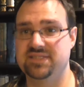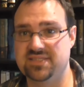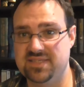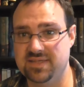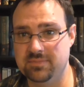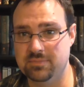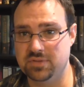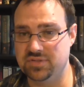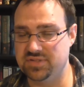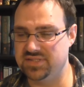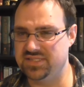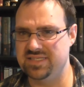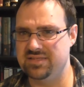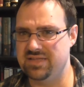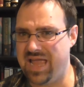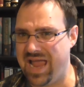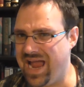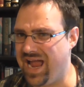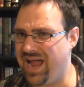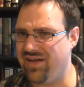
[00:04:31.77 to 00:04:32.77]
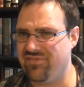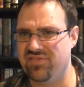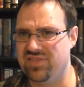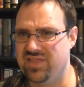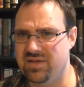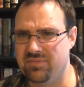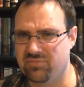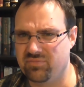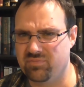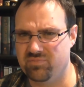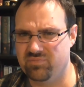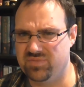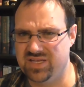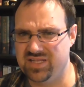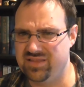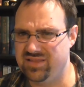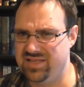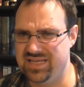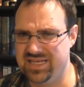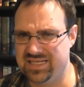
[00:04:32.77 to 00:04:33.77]
symbols and half of them
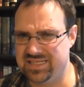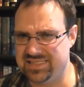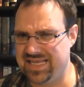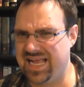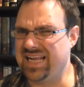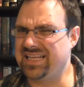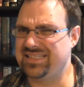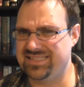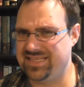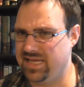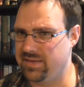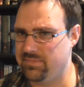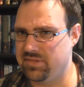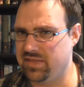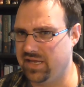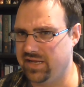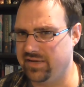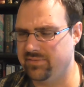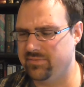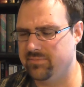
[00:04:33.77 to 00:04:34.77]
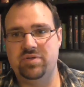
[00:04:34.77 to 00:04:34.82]
did the exact same thing.